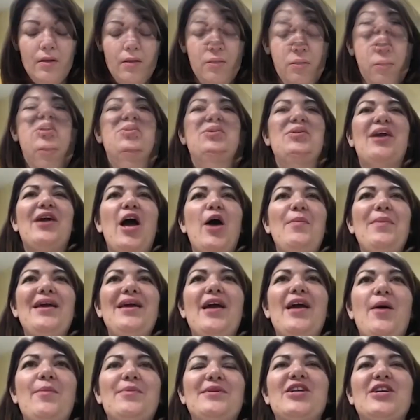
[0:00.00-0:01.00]
So
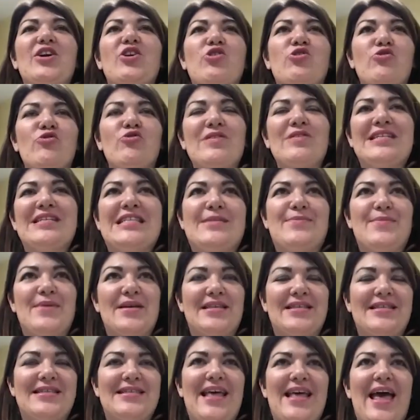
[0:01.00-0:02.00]
coming up to
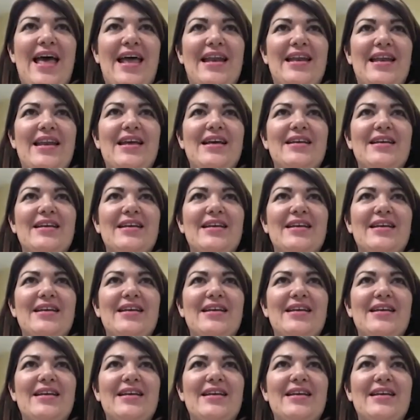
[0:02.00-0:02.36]
Christmas then,